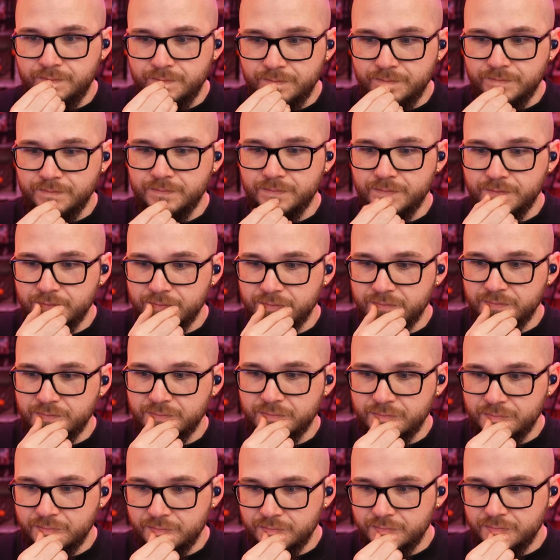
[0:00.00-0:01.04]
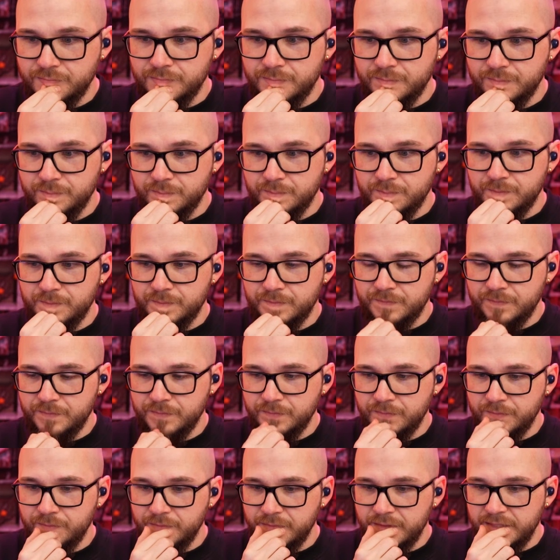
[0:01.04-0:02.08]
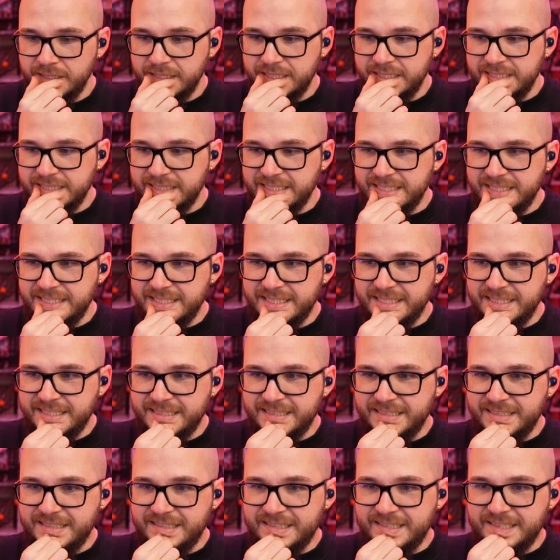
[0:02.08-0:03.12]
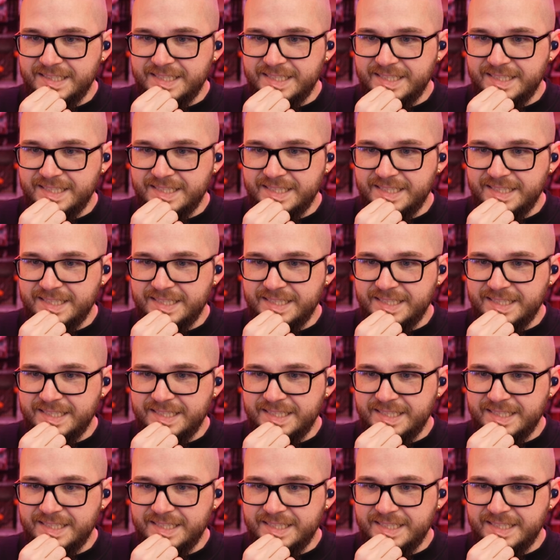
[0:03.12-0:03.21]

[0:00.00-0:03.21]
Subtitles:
[no speech]